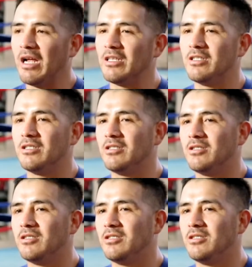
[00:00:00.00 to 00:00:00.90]
when I,
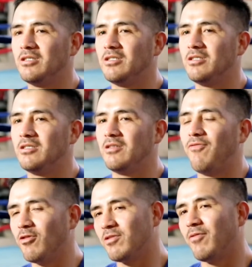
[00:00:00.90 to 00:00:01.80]

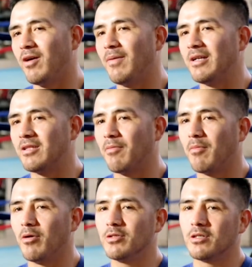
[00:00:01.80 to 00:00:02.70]
first of all,
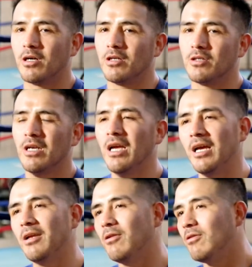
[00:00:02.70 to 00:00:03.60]
about the promotion
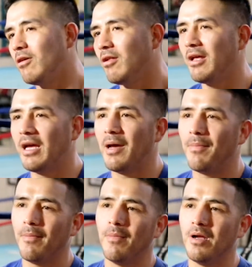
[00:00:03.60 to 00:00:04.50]
contract, yeah, you know, all that
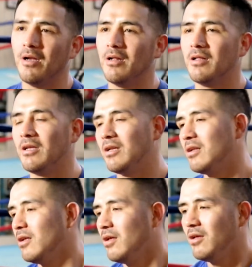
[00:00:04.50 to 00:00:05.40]
happened, but Aiden Dean,